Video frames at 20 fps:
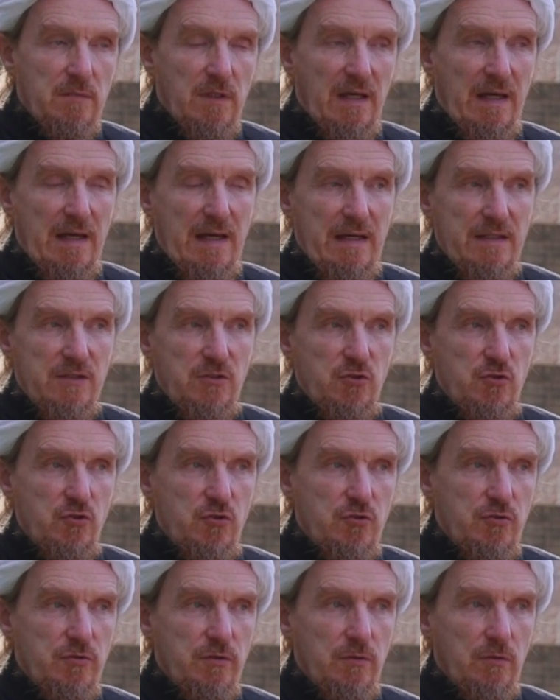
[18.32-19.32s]
the
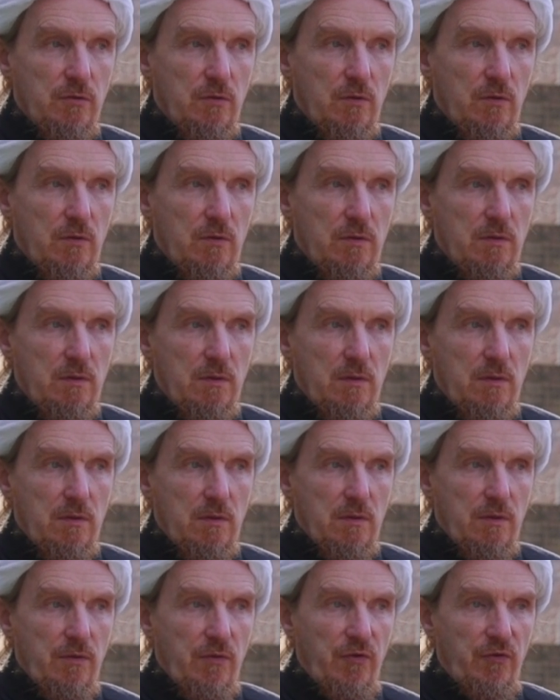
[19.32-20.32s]
Hajj or
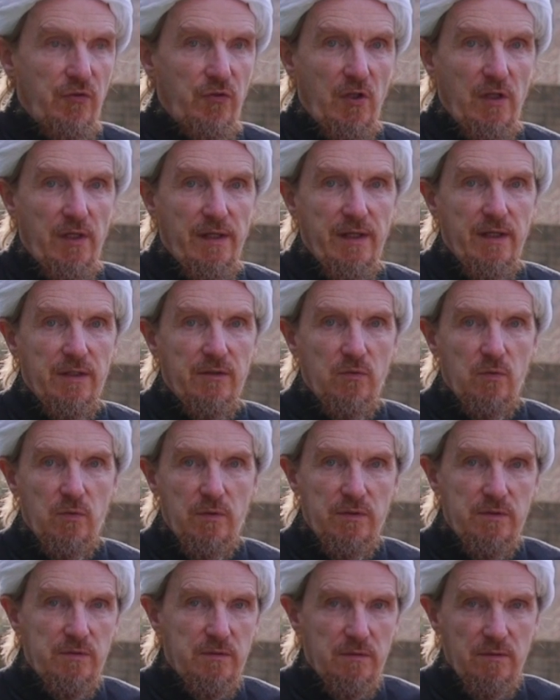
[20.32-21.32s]
the Salat,
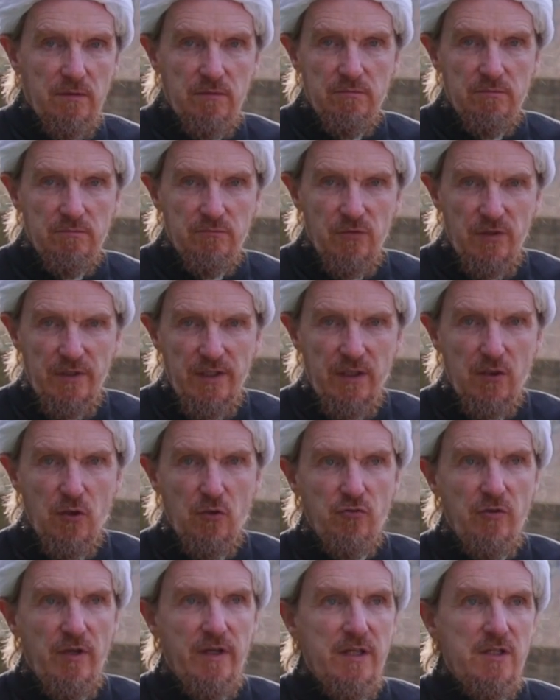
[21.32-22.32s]
which are really
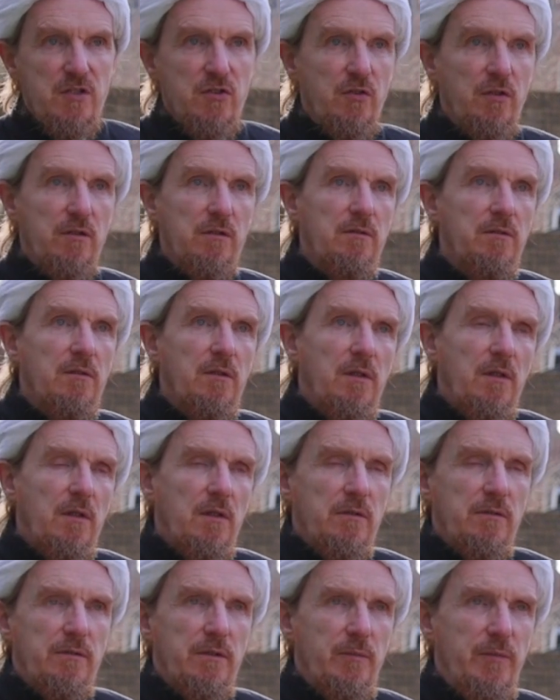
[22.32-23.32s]
congregational.
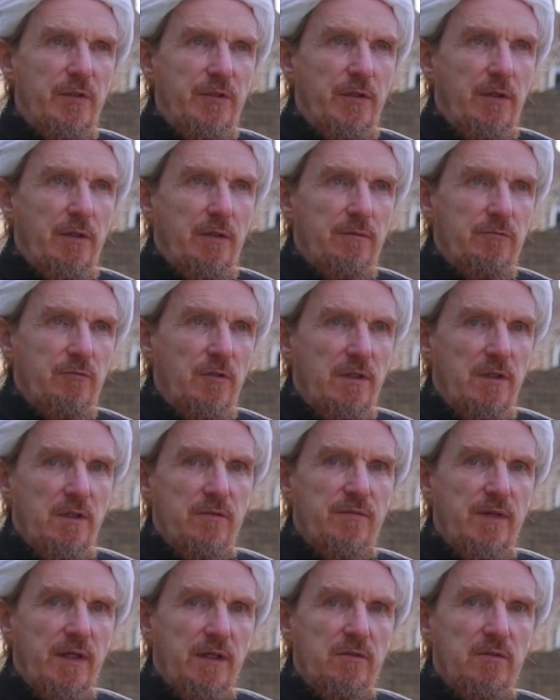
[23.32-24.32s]
Ramadan really
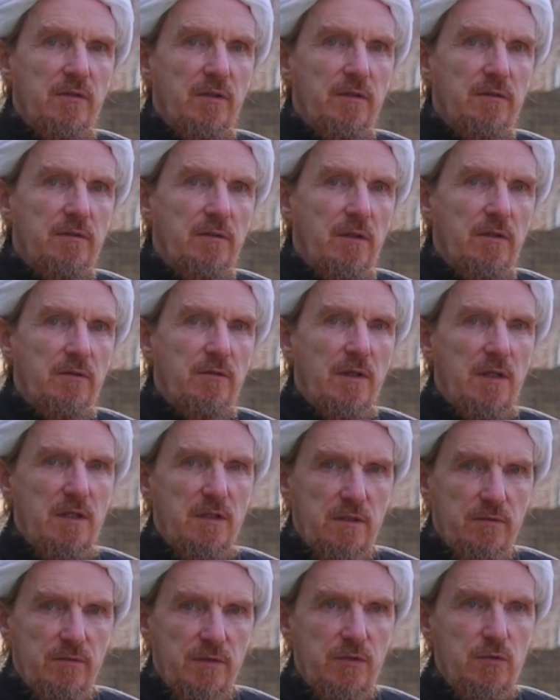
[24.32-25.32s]
affects us as
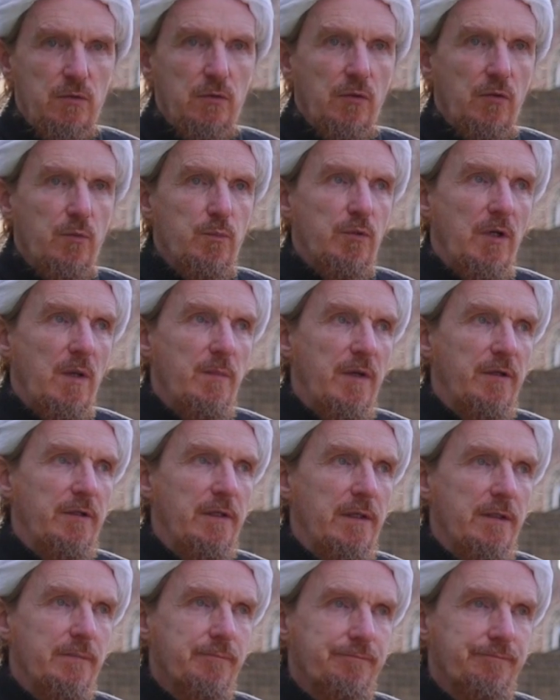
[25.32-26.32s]
individuals
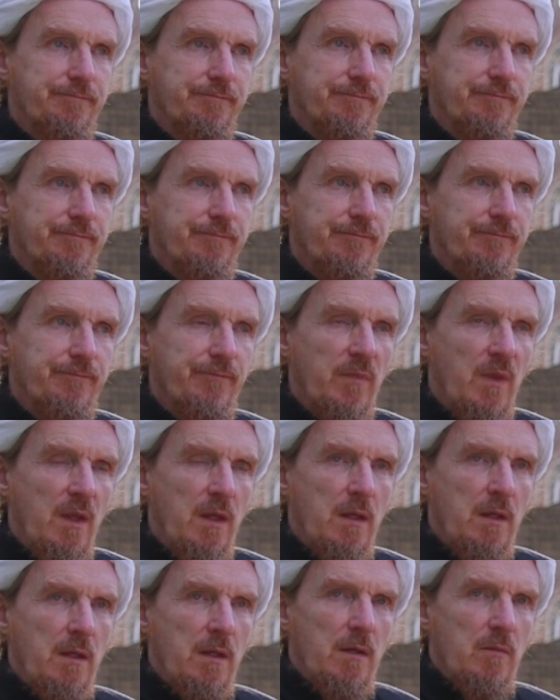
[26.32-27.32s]
primarily.
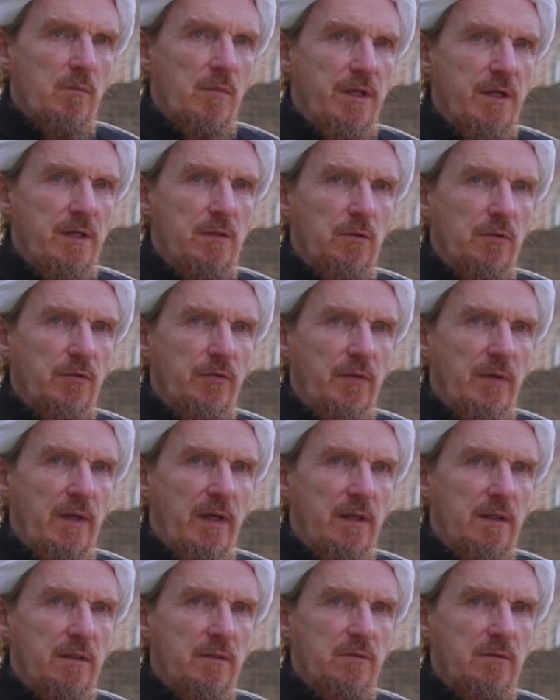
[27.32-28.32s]
But it also
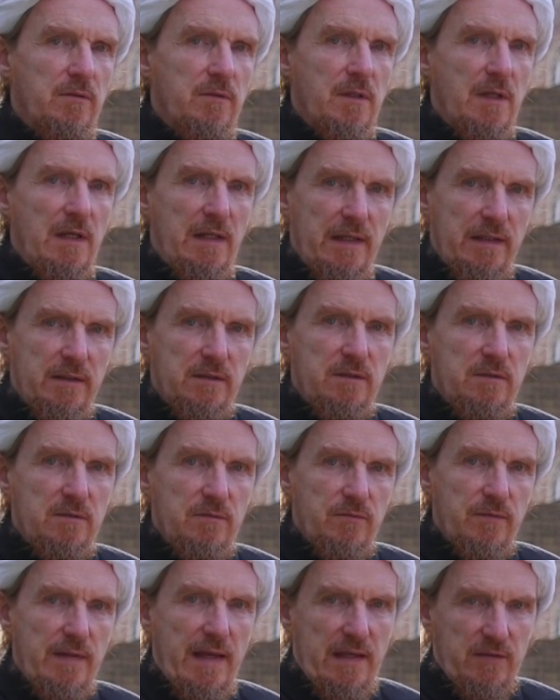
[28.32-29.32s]
has
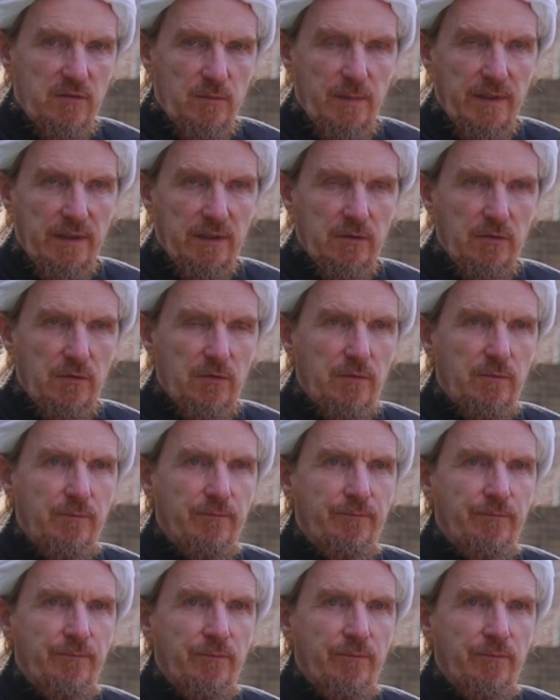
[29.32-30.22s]
collective aspects,